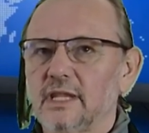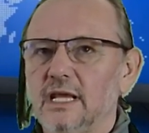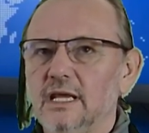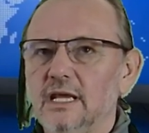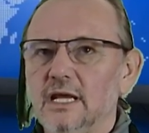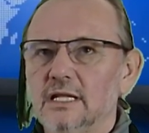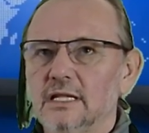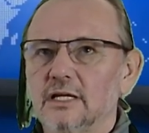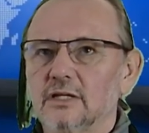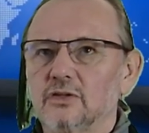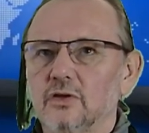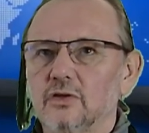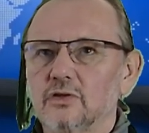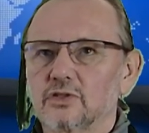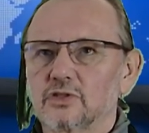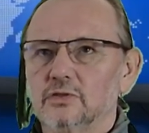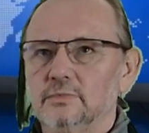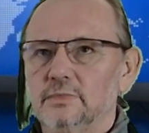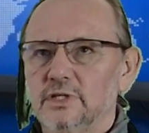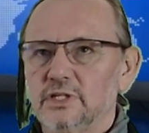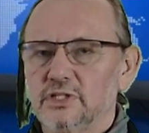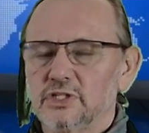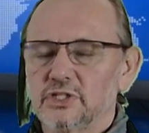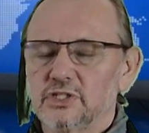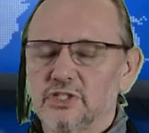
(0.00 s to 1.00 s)
That also
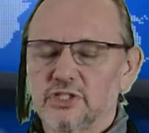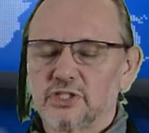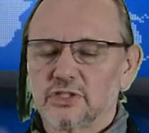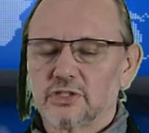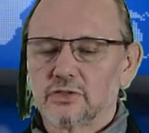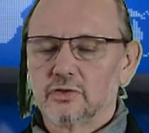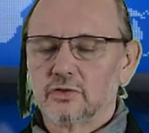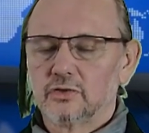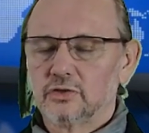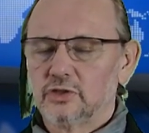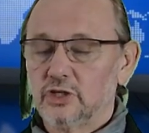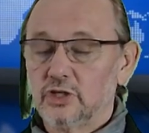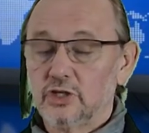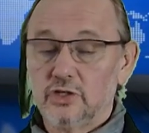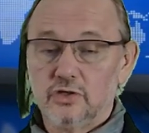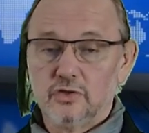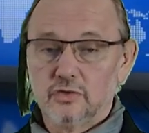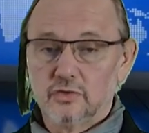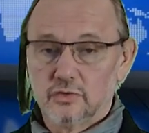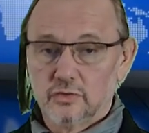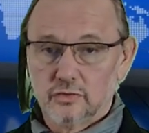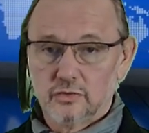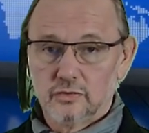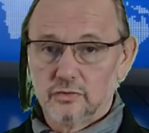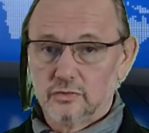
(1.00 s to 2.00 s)
means
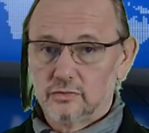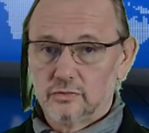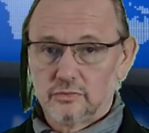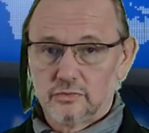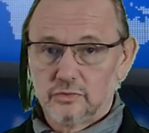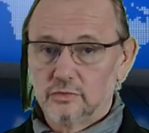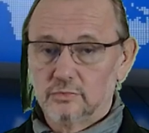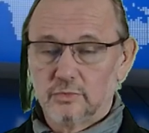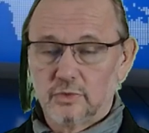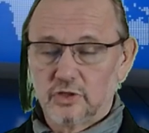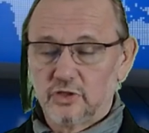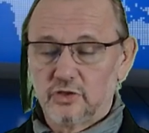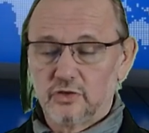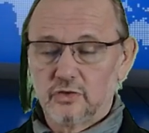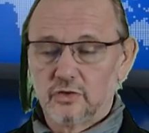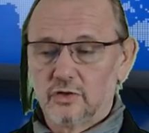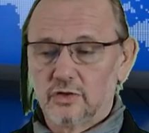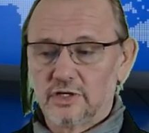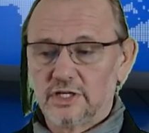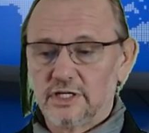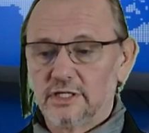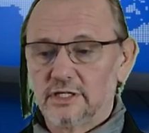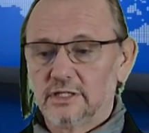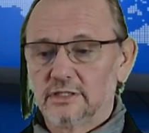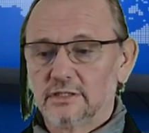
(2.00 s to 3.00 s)
continue to
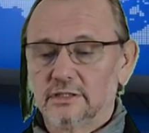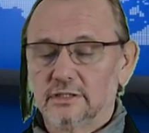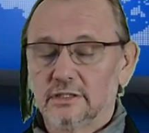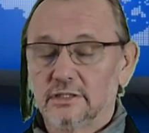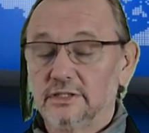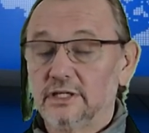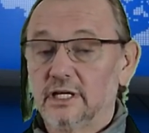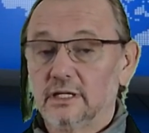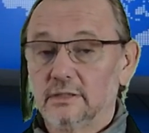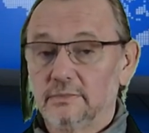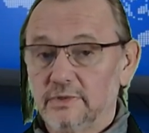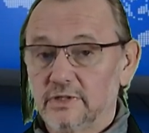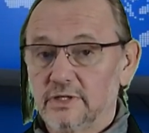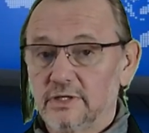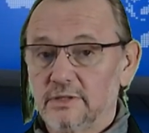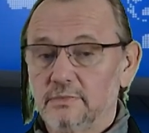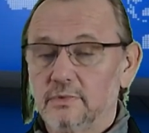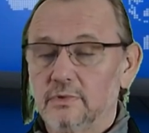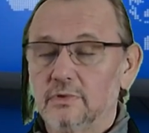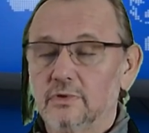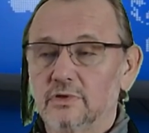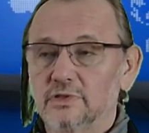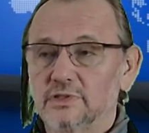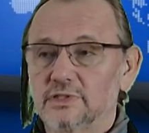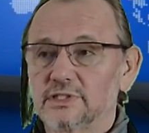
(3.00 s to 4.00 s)
monitoring the DLP
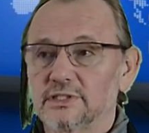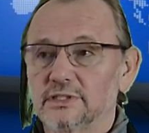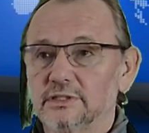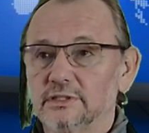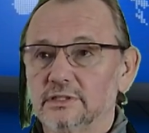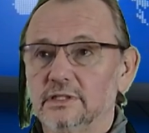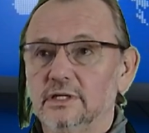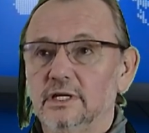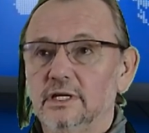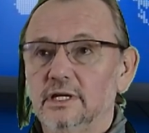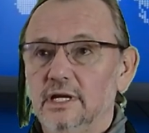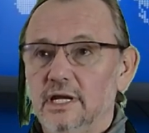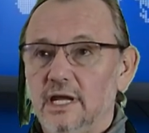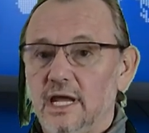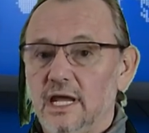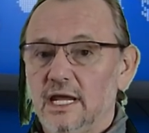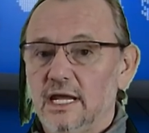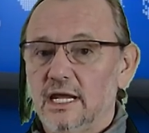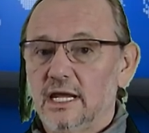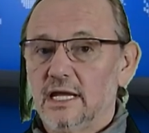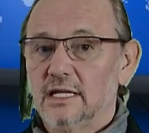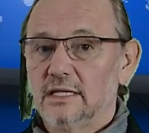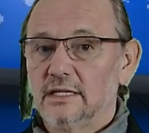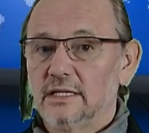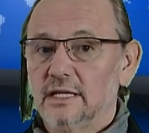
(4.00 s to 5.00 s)
reports
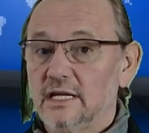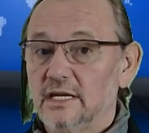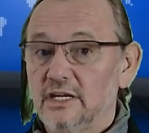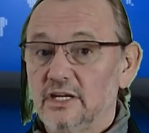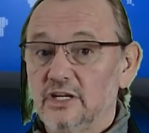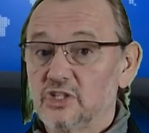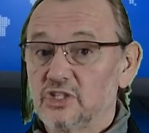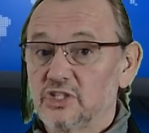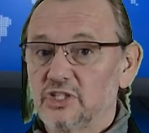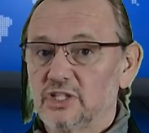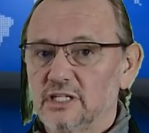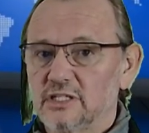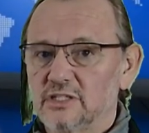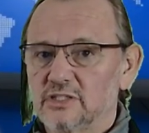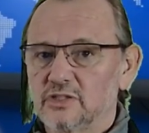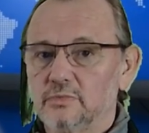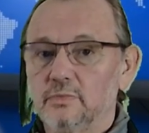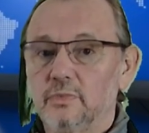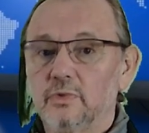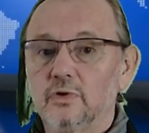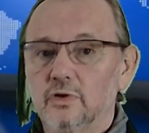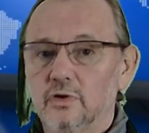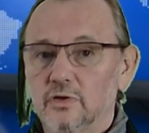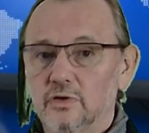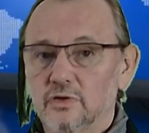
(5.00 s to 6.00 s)
and any incident
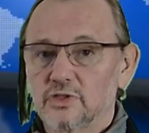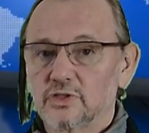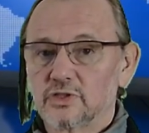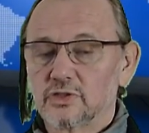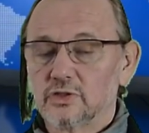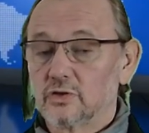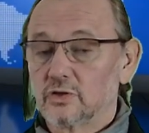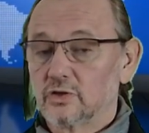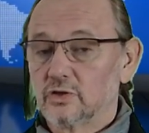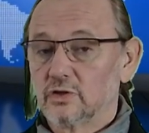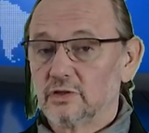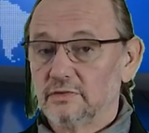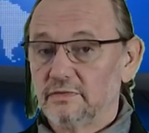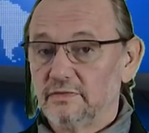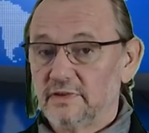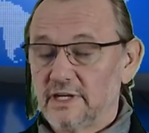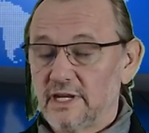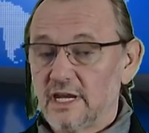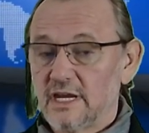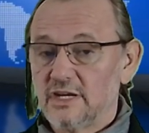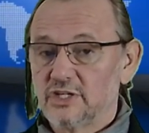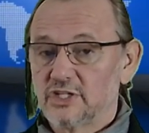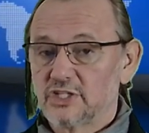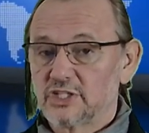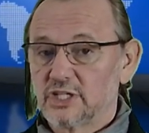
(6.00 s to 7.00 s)
reports or
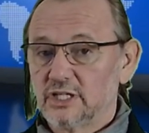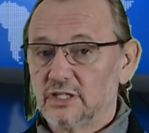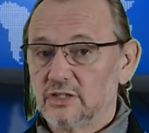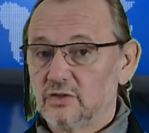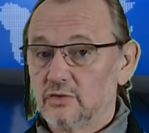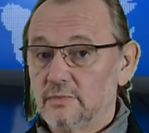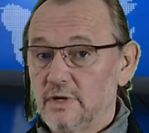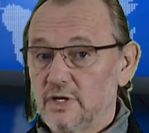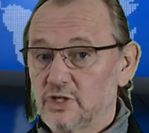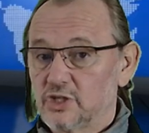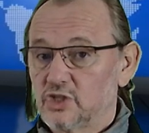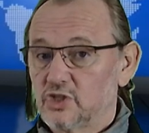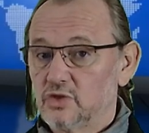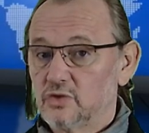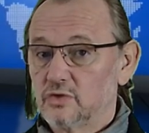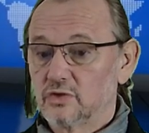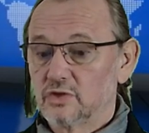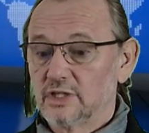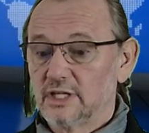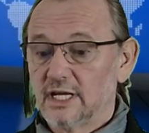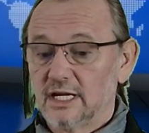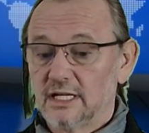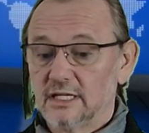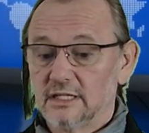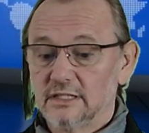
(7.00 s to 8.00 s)
notification to make sure
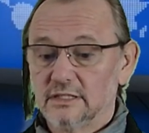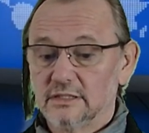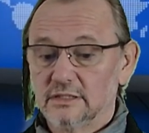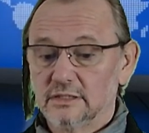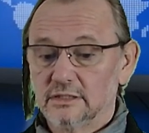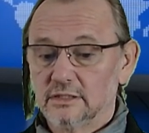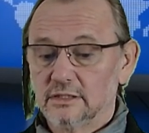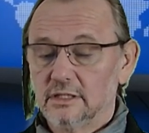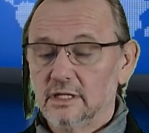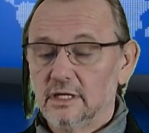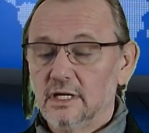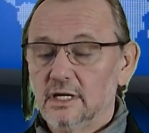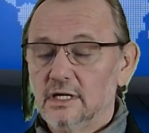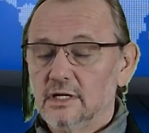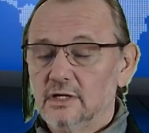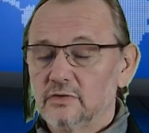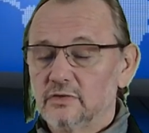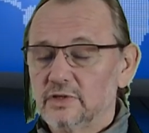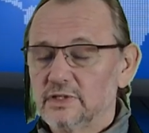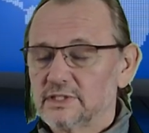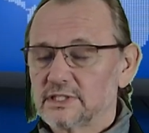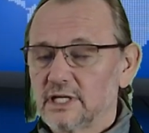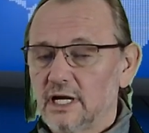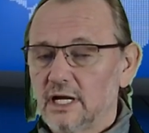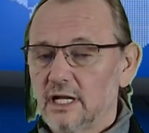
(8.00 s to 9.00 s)
that the
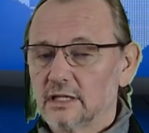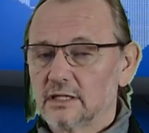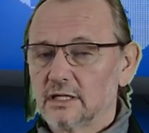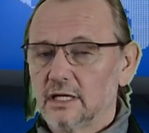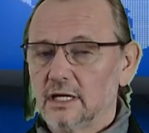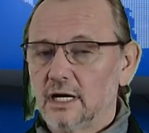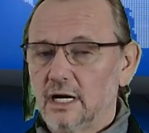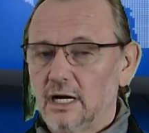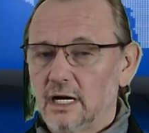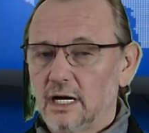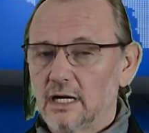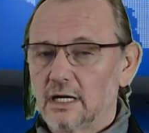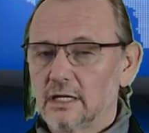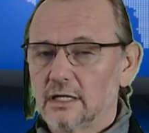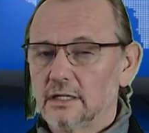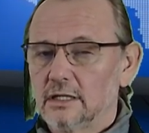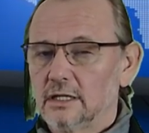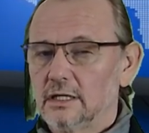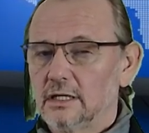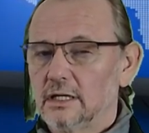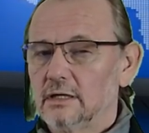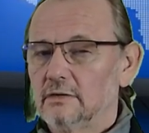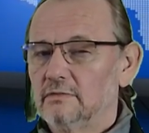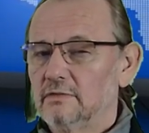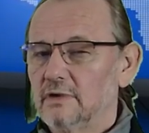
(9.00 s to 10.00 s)
results are
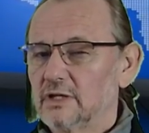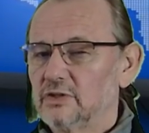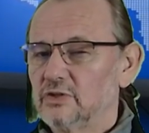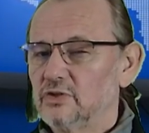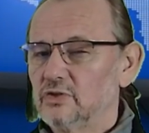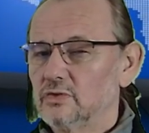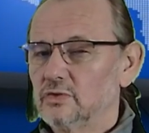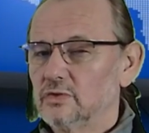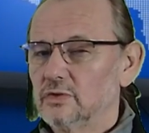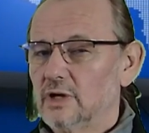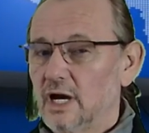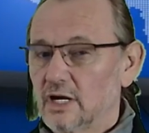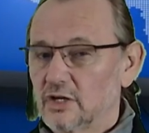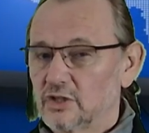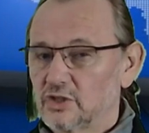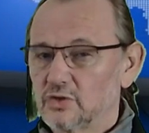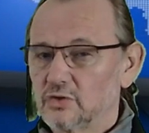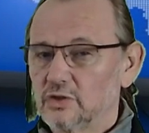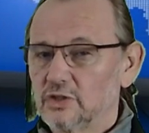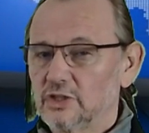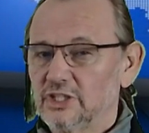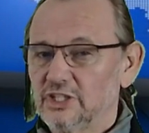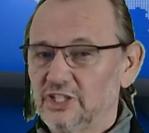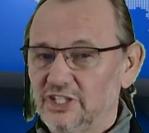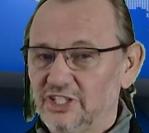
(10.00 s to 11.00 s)
what you
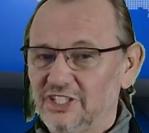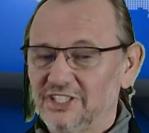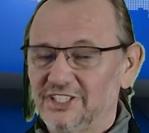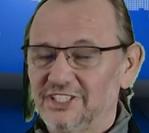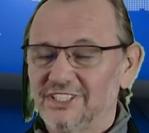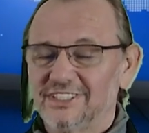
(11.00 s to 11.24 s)
actually need.